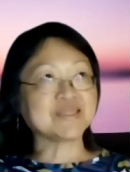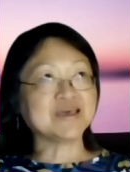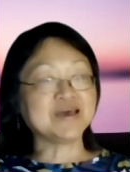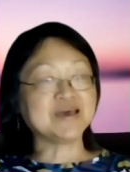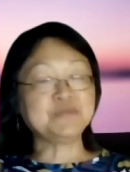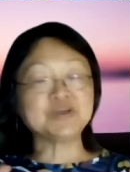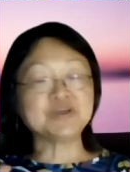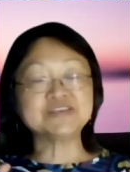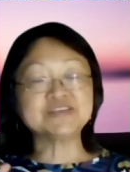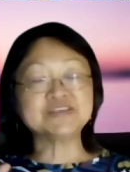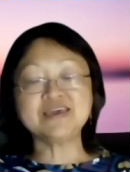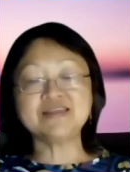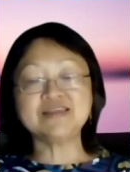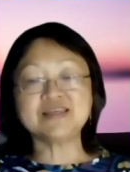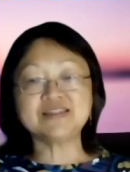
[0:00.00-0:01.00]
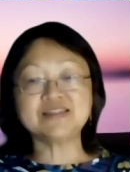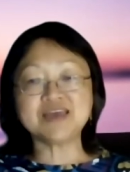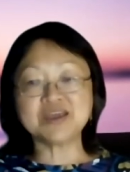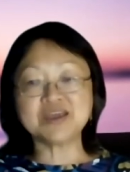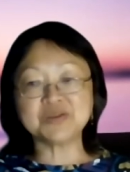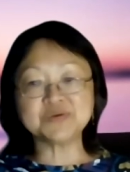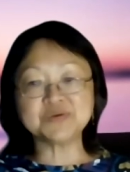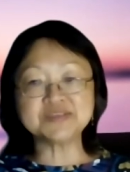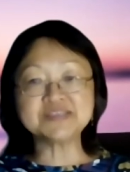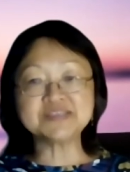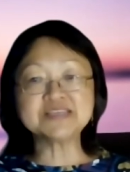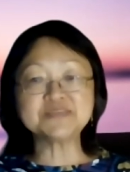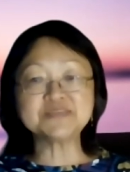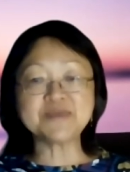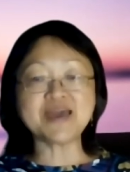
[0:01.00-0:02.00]
I'm not saying that diagnosis
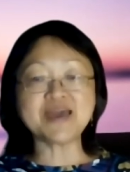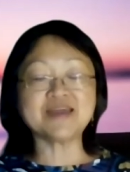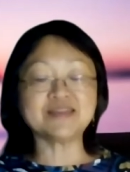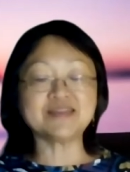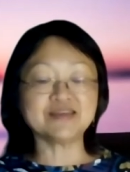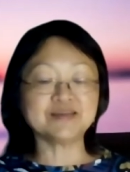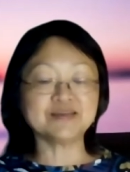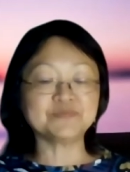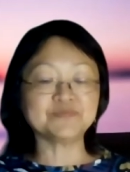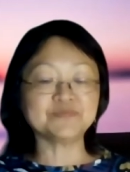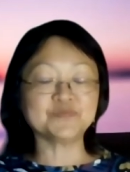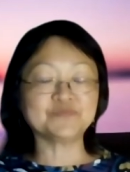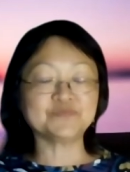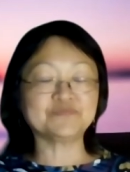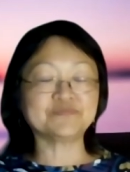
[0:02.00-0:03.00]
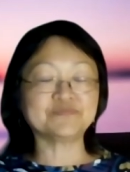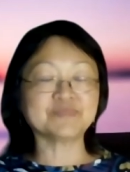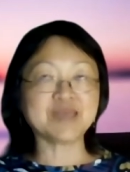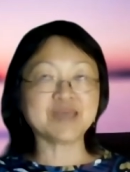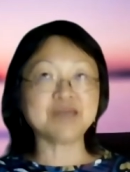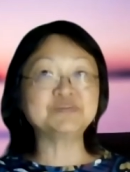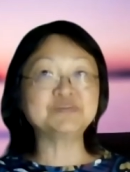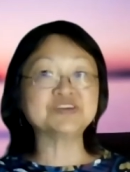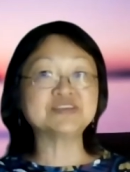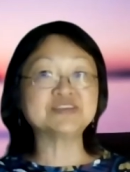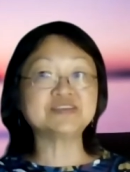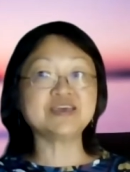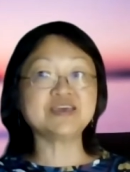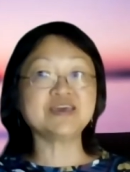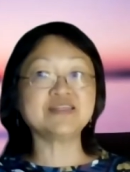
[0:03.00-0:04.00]
is bad. I'm
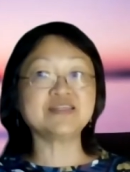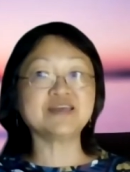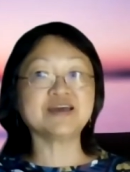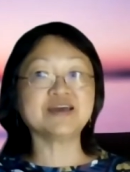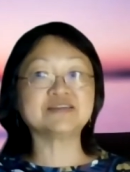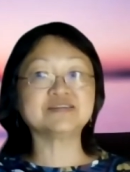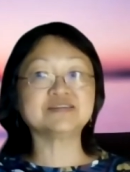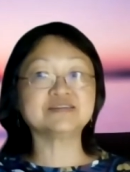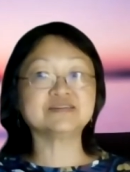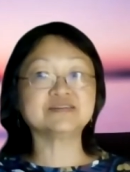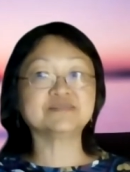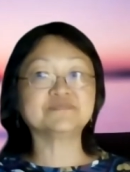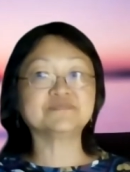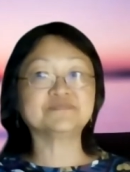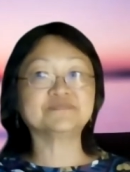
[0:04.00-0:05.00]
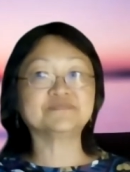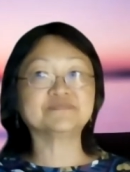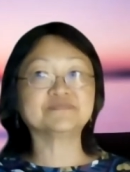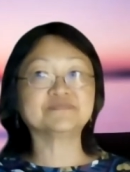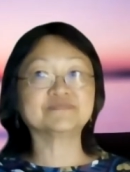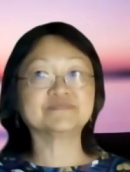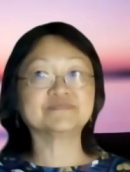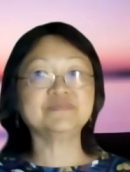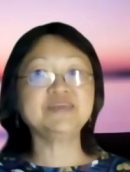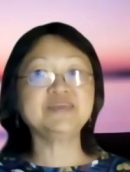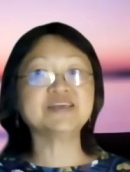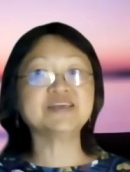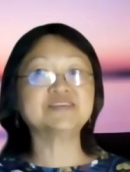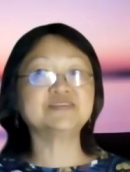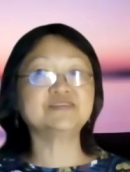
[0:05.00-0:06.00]
just saying that,
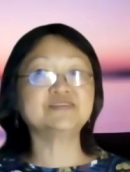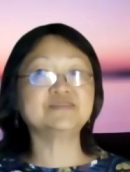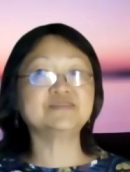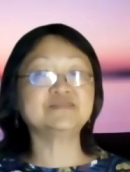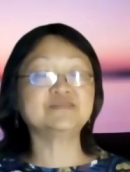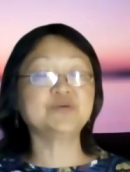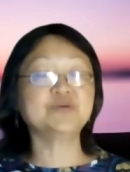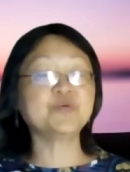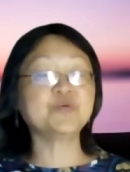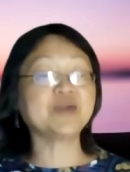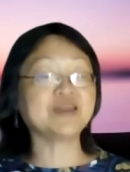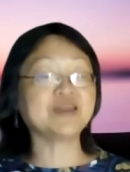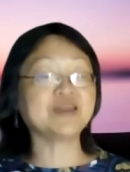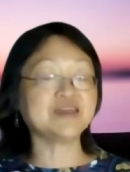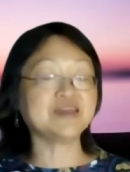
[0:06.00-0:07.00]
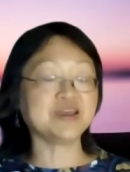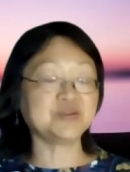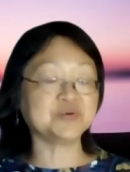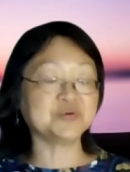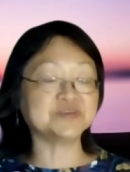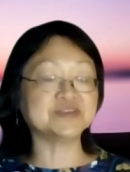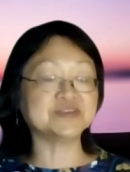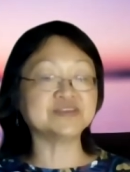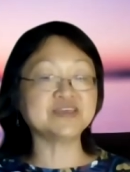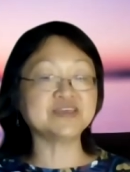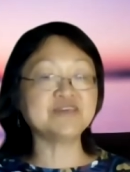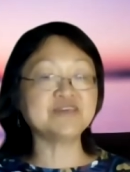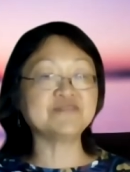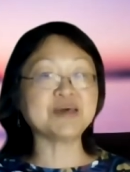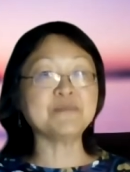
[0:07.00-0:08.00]
yes, go get a diagnosis
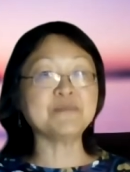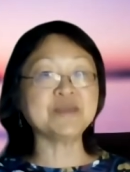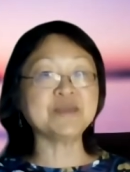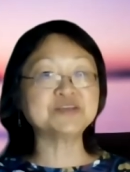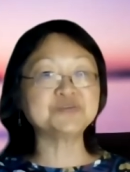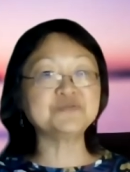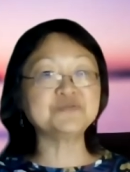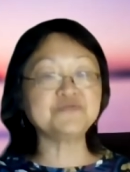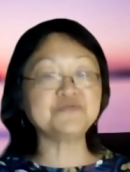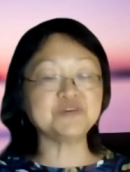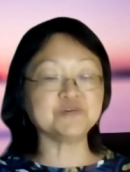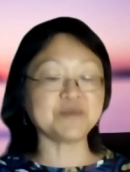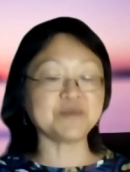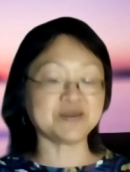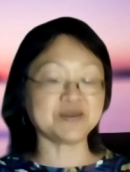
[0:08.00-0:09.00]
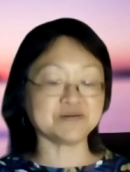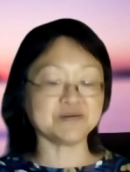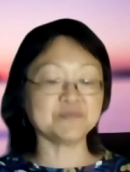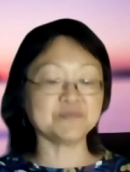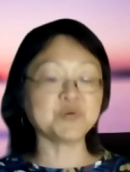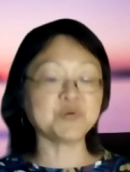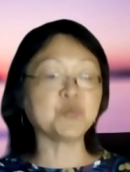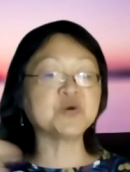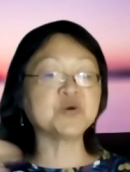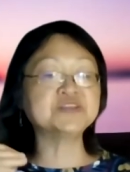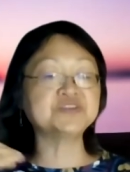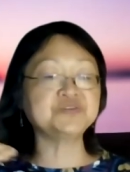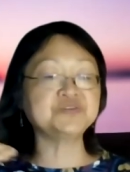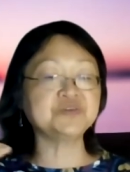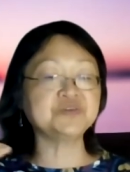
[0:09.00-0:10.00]
if that makes you feel better. But
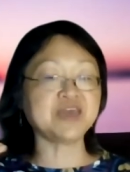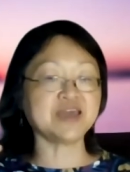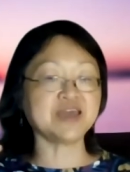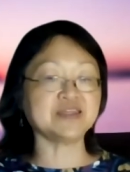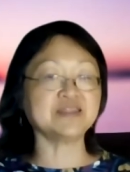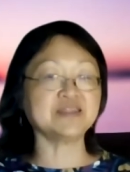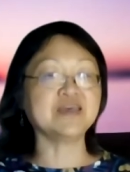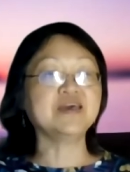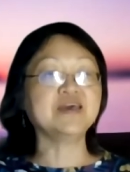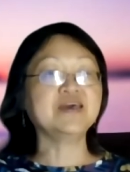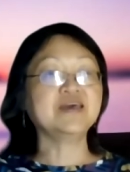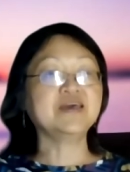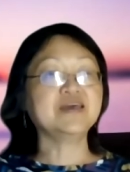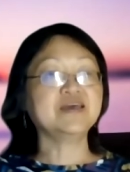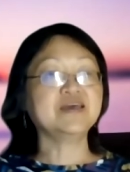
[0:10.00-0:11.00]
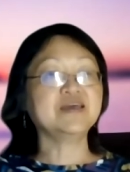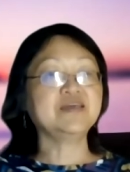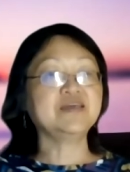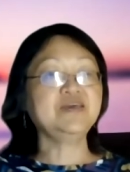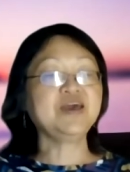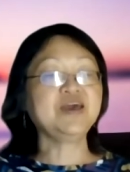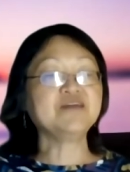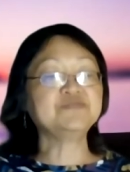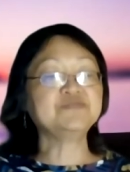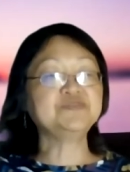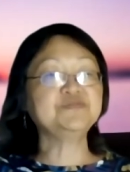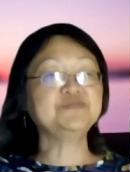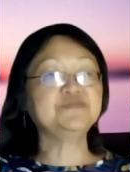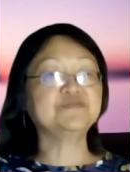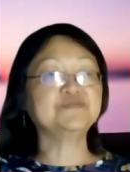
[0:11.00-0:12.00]
once you get it, you have
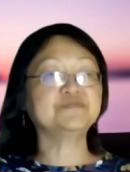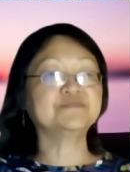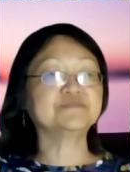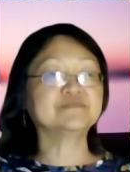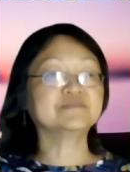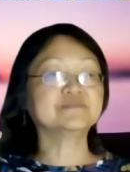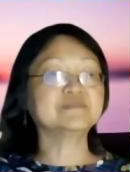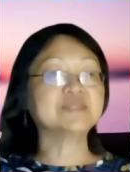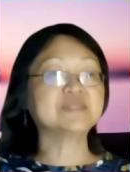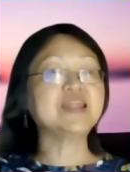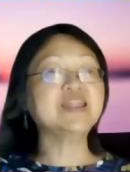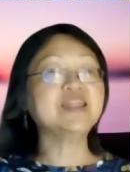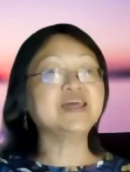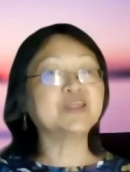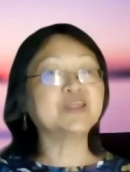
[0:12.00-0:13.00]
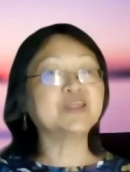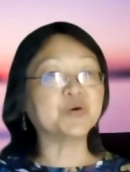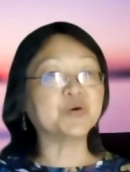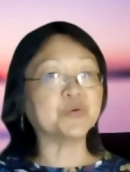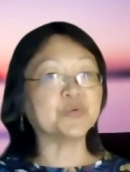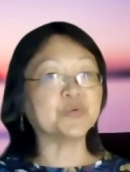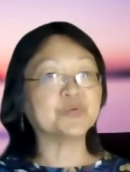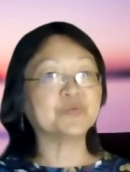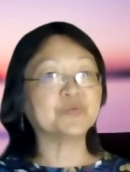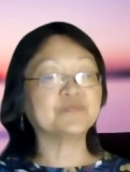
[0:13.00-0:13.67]
to let it go.